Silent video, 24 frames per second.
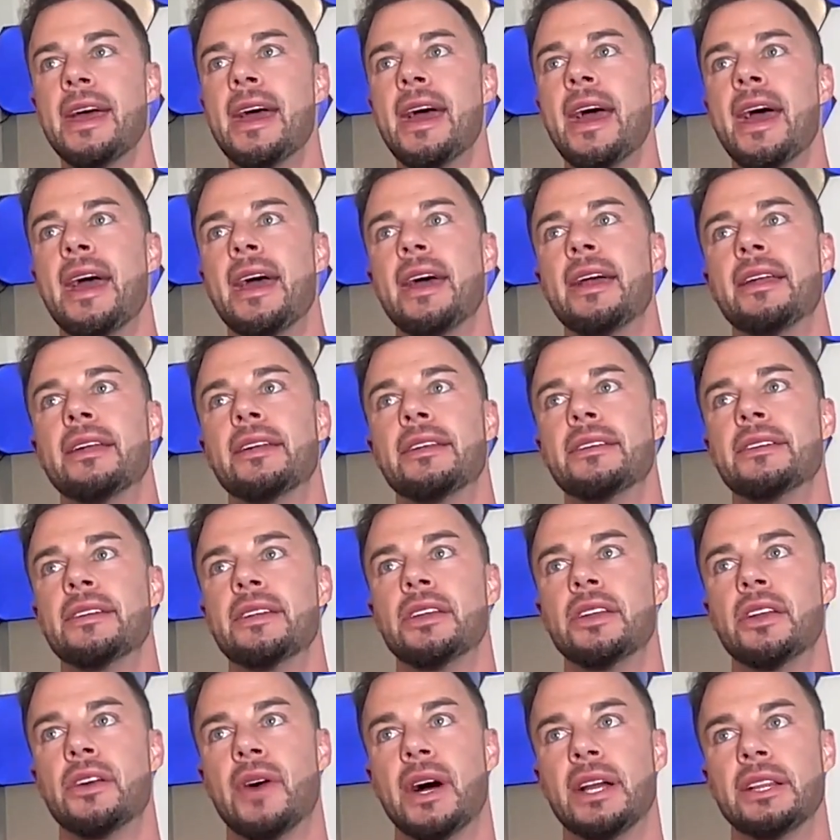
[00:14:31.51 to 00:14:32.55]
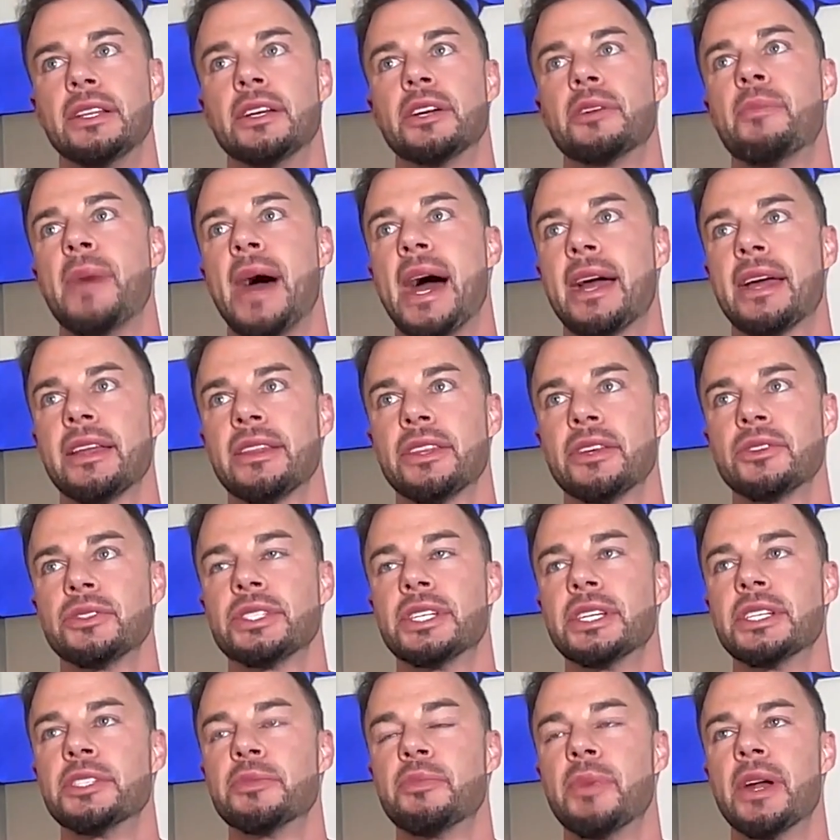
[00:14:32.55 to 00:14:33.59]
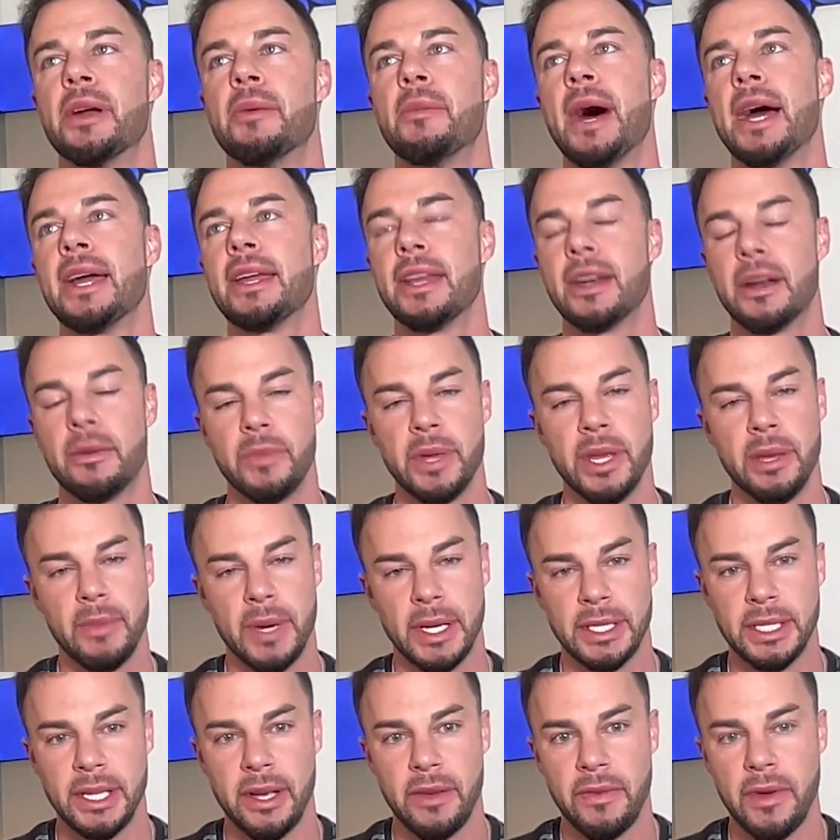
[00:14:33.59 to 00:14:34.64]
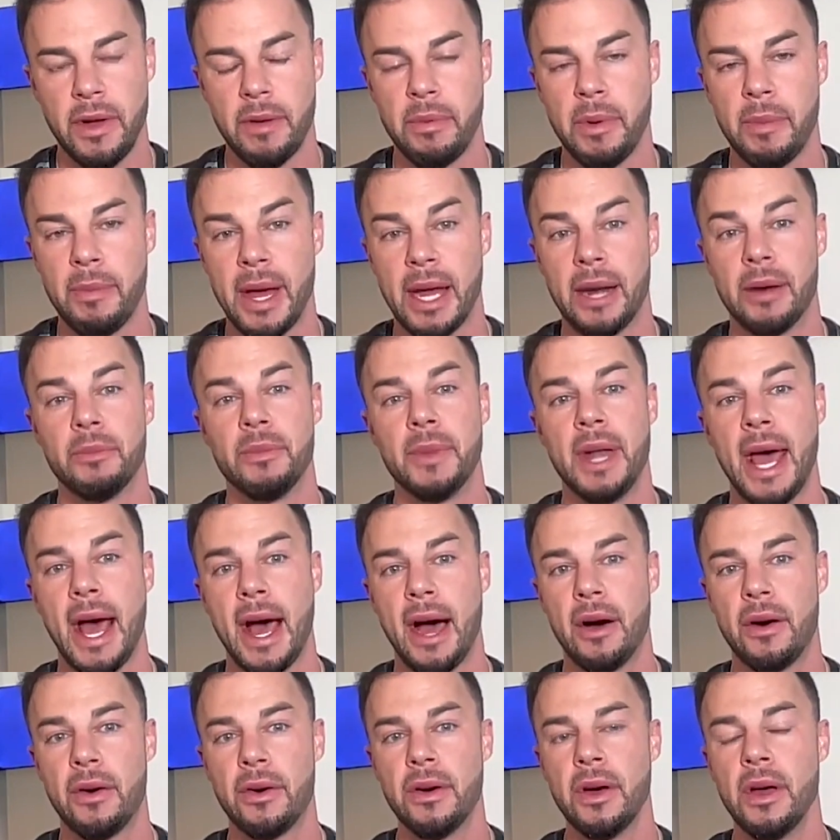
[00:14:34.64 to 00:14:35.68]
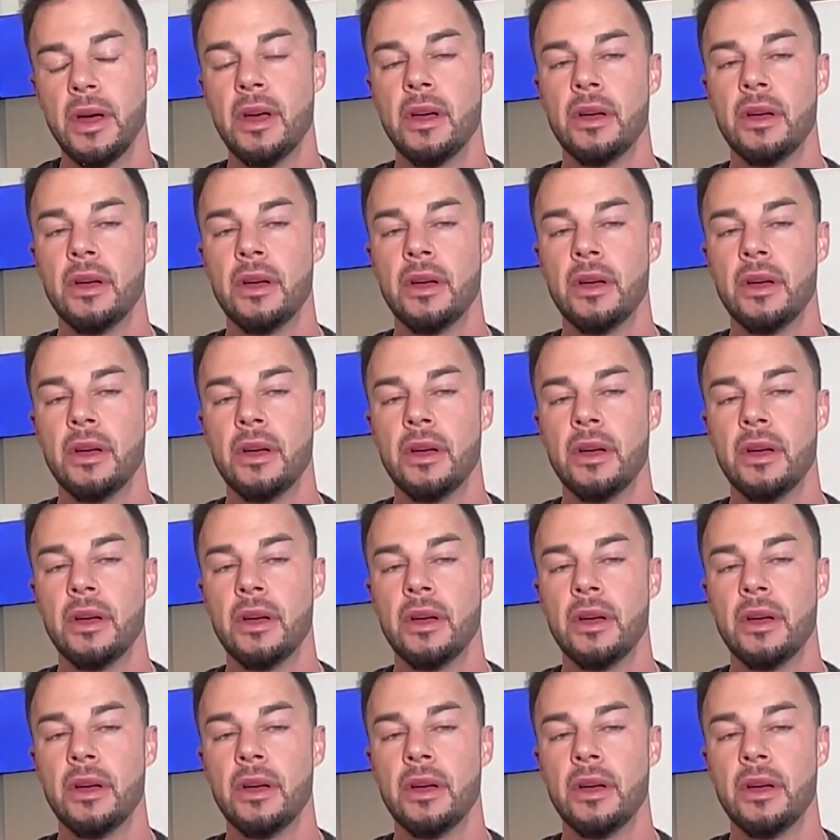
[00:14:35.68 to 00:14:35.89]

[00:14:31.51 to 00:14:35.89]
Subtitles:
And, you know, I look back at those things, but am I going to beat myself up about them now?